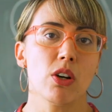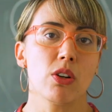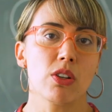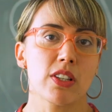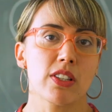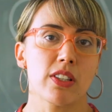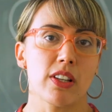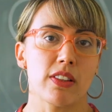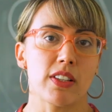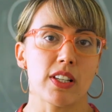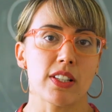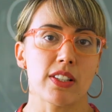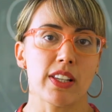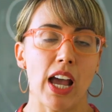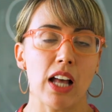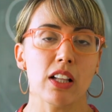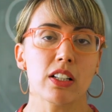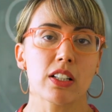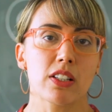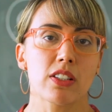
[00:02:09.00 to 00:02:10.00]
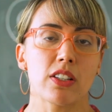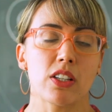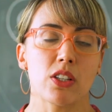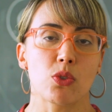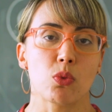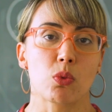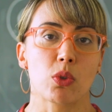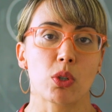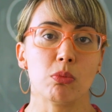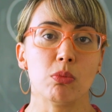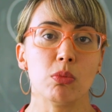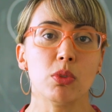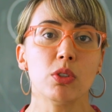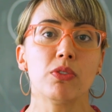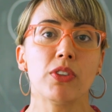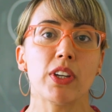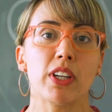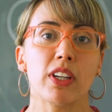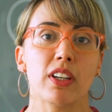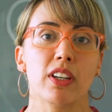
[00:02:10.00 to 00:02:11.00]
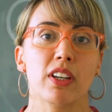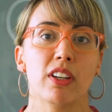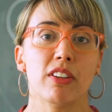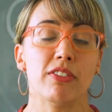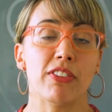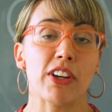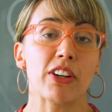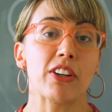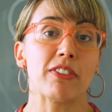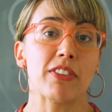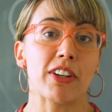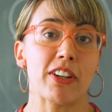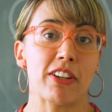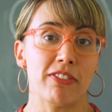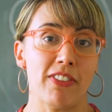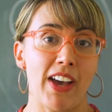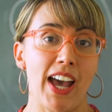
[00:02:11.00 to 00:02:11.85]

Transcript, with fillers: noticed that these galaxies were moving very, very